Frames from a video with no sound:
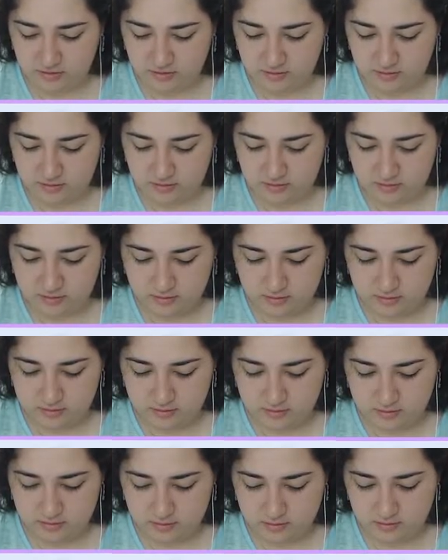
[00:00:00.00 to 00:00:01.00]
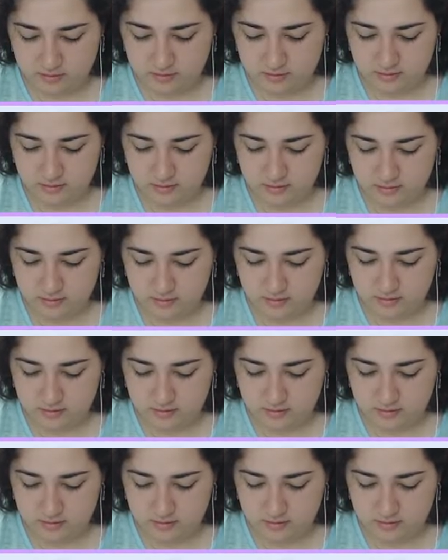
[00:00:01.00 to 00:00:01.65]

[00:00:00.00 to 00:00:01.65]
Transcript: (silence)